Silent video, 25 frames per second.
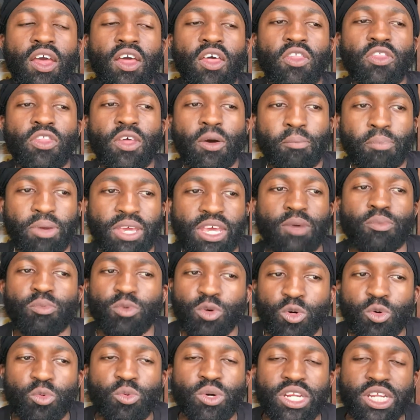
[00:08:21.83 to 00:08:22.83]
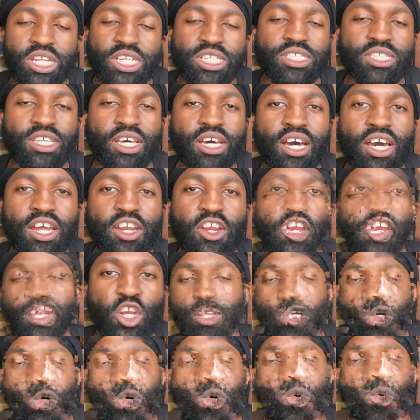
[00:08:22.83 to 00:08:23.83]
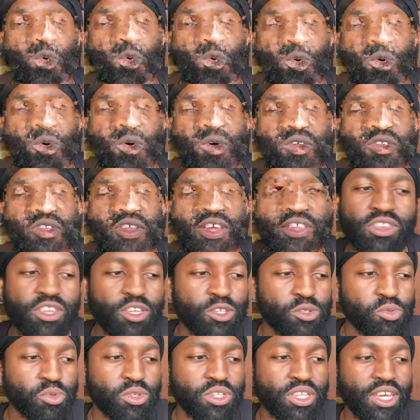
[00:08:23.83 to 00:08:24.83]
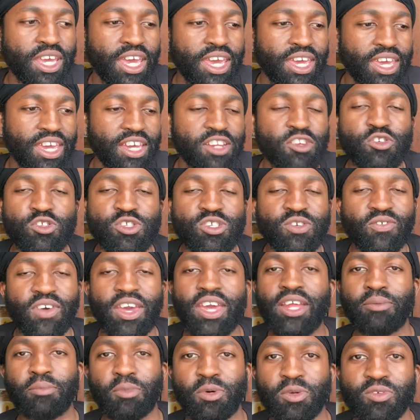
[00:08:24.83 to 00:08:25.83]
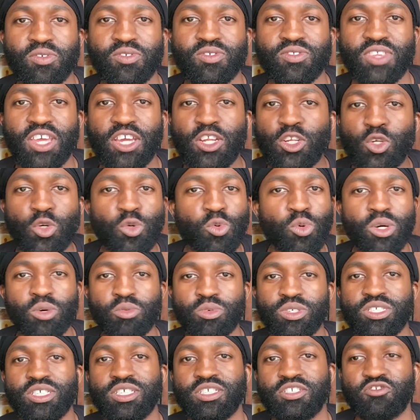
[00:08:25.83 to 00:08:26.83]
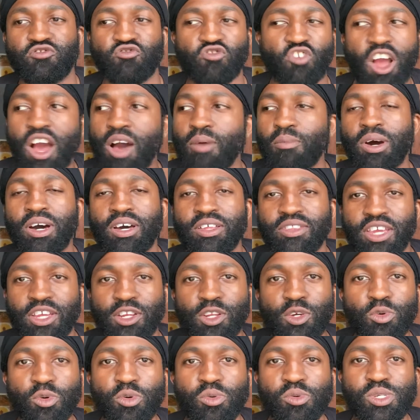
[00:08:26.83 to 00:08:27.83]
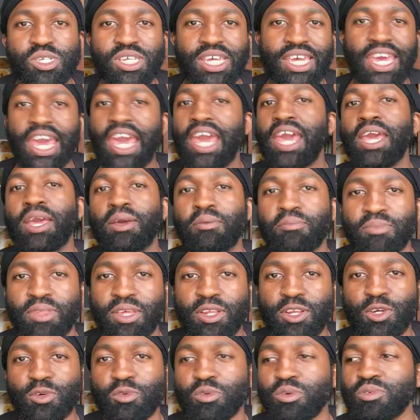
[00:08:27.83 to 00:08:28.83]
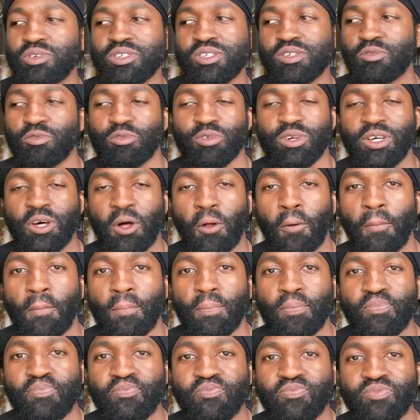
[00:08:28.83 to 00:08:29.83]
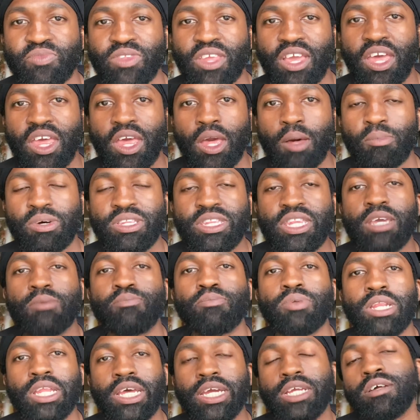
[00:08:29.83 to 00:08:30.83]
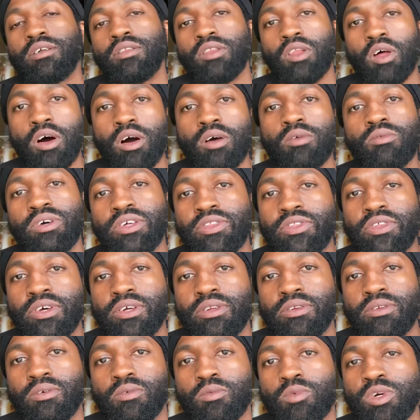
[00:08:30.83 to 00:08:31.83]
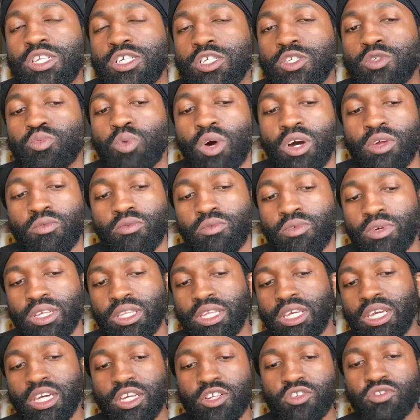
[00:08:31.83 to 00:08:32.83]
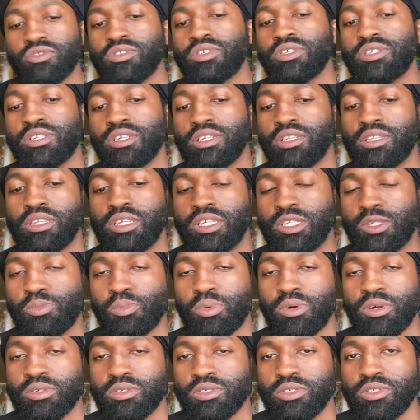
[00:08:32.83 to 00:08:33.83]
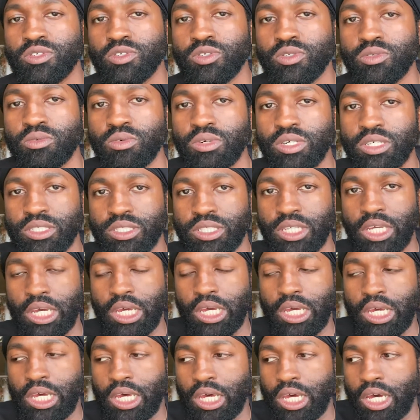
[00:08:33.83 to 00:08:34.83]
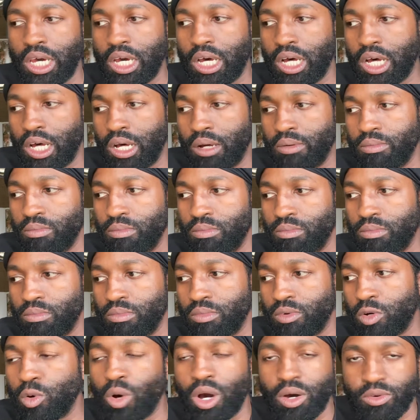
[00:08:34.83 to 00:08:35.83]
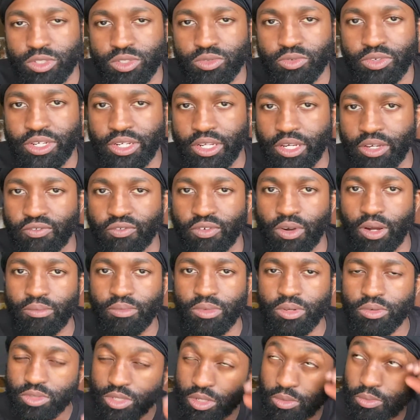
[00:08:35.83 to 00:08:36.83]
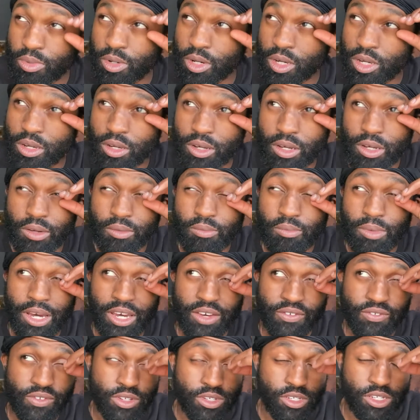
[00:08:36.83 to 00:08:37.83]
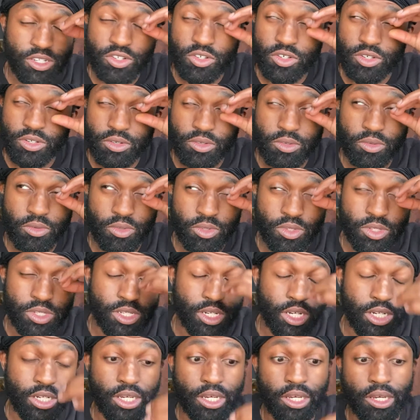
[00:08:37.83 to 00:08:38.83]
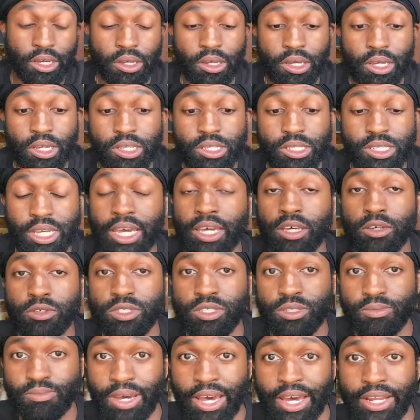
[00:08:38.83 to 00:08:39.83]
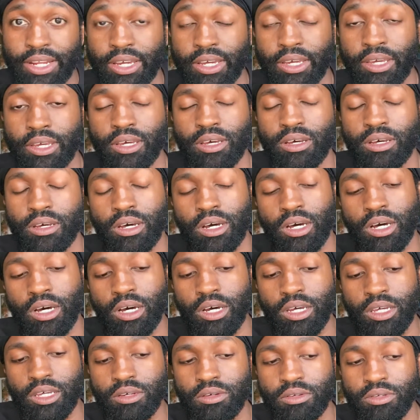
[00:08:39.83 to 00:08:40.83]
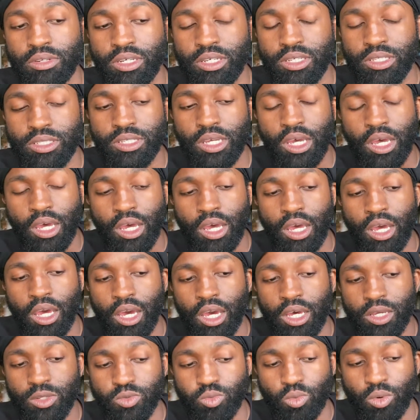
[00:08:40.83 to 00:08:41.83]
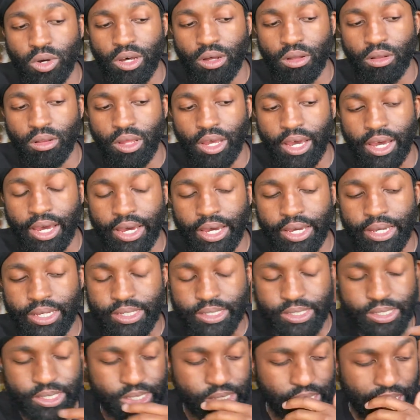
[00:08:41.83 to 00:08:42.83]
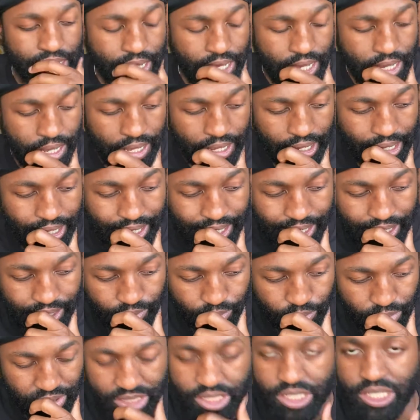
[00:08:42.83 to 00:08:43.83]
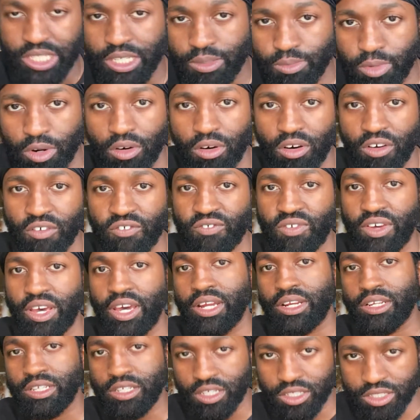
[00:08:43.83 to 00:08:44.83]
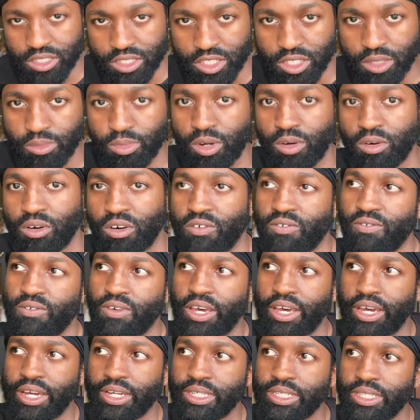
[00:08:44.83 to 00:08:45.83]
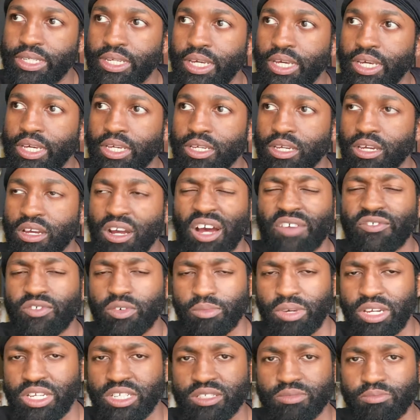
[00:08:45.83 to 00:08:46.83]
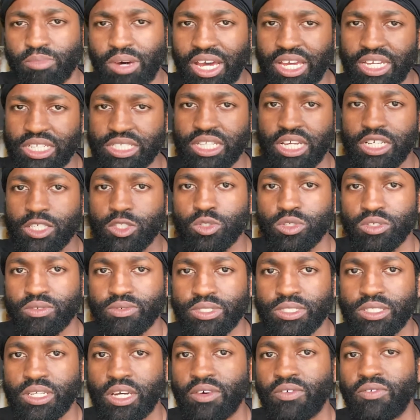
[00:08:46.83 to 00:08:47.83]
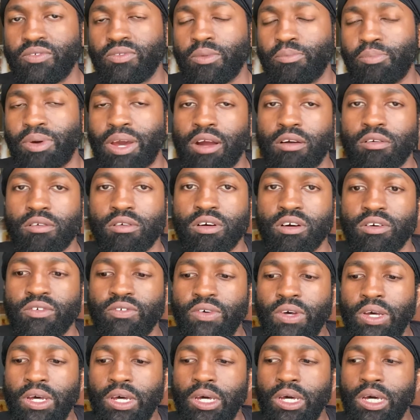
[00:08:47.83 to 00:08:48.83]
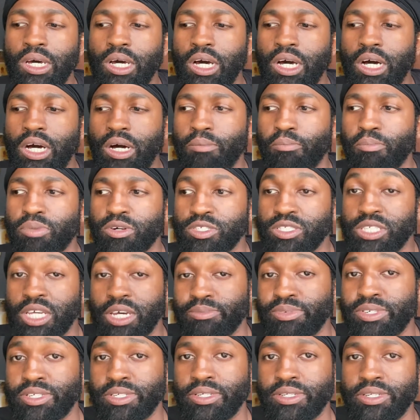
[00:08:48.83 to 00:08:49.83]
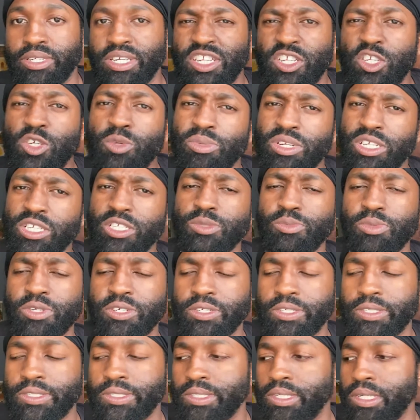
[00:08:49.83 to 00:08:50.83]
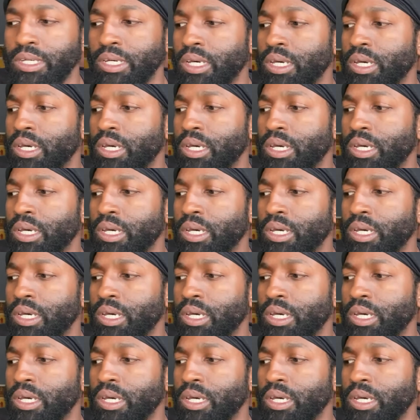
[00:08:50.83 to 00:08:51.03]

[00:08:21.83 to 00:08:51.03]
The people who went into the hut knew that these were the innards of animals. They knew it was a drama. They knew it was a game. They knew it wasn't real. But they played along with it, which is what really interested this person who I was reading from. It was a book by a physician who was studying psychosomatic illness as well as placebo effect, nocebo effect, confirmation bias, that sort of stuff. The power of perception in human experience.